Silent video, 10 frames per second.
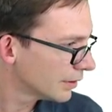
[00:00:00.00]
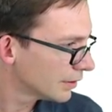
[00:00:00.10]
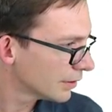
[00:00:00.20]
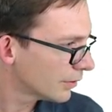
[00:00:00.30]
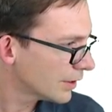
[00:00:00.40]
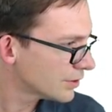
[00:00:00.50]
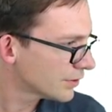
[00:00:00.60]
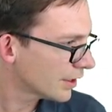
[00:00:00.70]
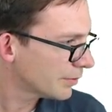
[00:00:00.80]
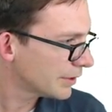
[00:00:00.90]
Questions
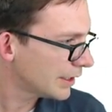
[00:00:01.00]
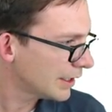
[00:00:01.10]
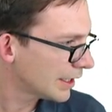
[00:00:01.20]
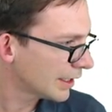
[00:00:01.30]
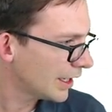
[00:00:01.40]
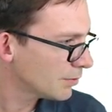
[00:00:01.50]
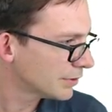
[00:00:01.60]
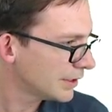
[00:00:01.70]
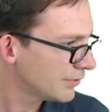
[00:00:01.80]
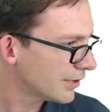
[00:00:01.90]
coming in. I can't
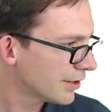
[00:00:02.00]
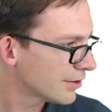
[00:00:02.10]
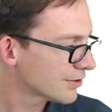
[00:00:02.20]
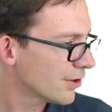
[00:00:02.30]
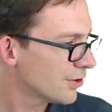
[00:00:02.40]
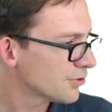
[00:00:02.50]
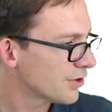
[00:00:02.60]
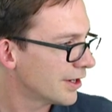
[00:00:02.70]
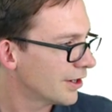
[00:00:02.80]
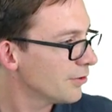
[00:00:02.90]
believe none of the scholars got
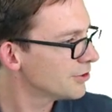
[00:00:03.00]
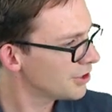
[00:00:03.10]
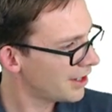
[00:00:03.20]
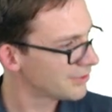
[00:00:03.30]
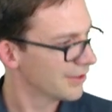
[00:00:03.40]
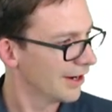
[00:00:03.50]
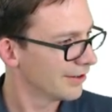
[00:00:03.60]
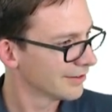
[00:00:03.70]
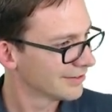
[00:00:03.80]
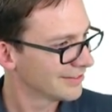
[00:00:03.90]
it. Oh, John's there.
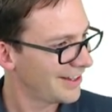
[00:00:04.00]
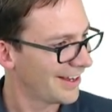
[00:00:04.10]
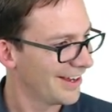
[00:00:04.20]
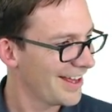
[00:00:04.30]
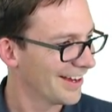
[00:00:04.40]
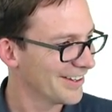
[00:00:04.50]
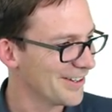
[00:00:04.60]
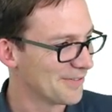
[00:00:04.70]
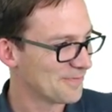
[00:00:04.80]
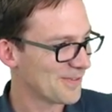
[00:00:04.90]
Hey, yeah, good.
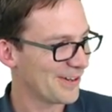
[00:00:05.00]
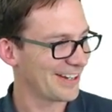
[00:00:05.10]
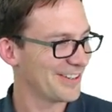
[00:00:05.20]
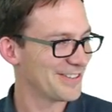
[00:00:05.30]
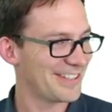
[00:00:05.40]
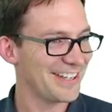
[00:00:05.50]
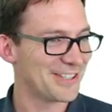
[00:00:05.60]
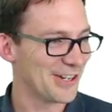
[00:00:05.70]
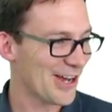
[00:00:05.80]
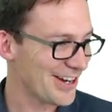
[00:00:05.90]
All right, good to see you,
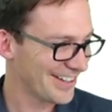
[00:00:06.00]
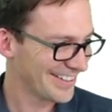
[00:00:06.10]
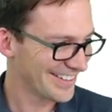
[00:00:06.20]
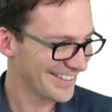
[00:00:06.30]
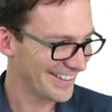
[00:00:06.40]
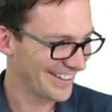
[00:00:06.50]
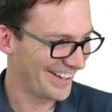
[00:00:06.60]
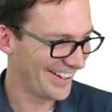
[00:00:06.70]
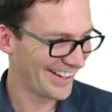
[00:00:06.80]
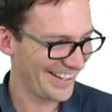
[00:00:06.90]
John.
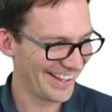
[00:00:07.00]
Okay.